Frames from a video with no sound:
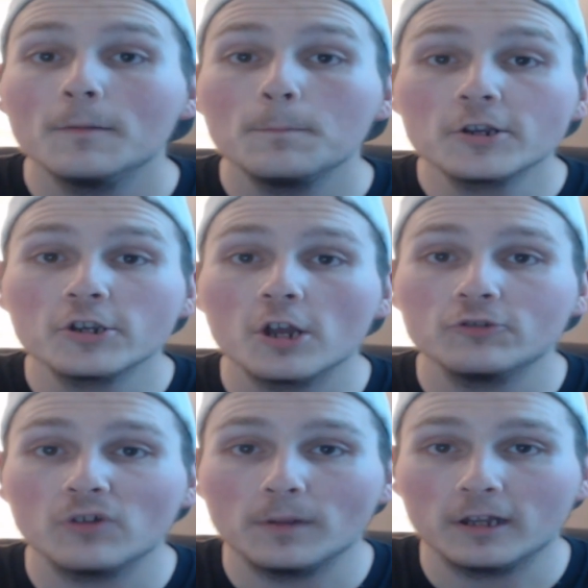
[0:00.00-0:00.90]
make sure you go and
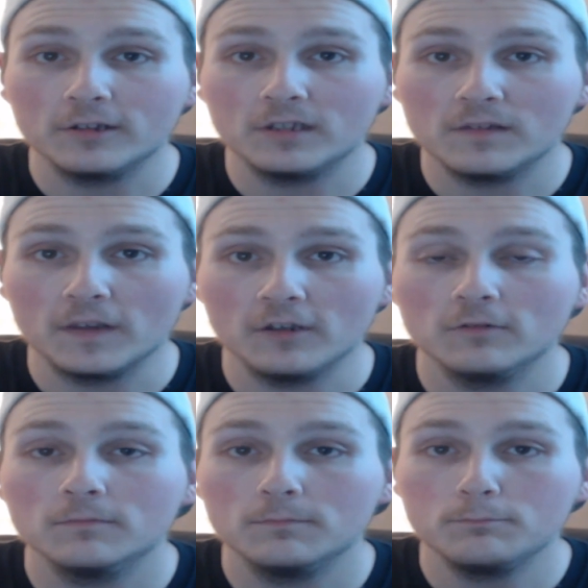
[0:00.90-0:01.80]
drop a like on today's video.
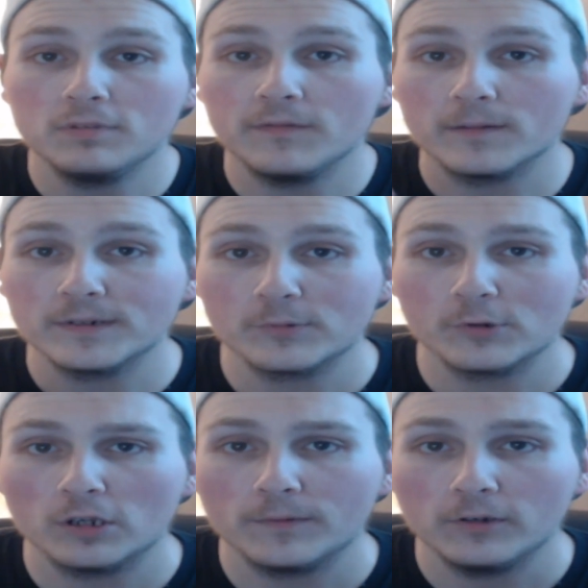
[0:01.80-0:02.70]
Be very much
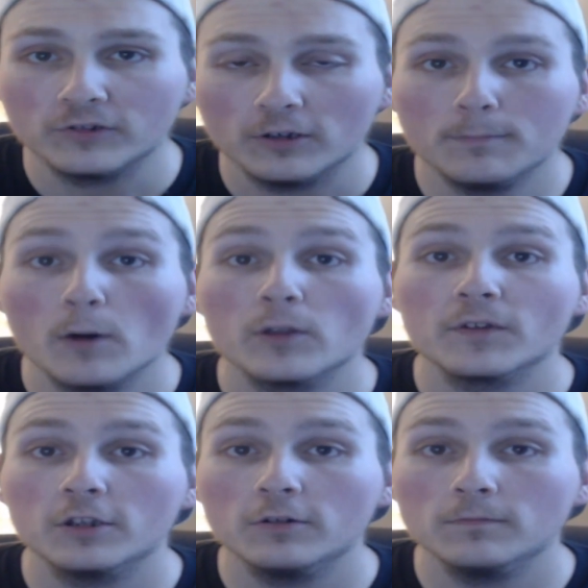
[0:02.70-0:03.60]
appreciated if you do so. But without
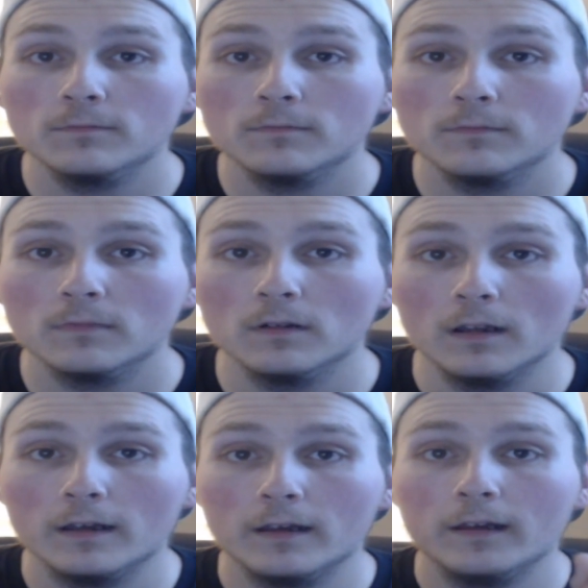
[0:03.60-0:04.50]
further ado,
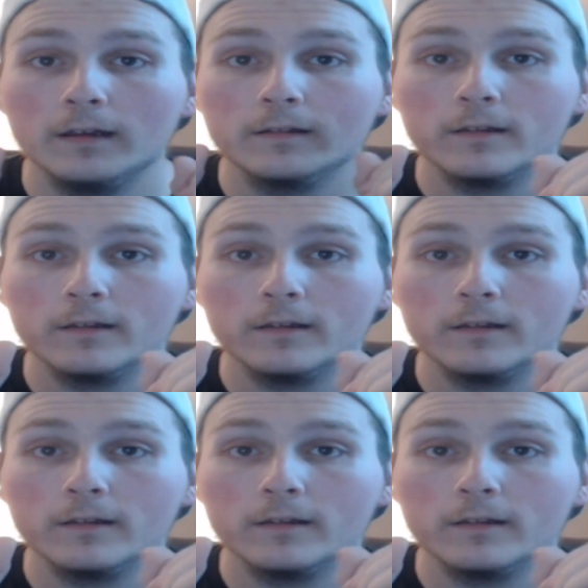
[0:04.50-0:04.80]
Let's get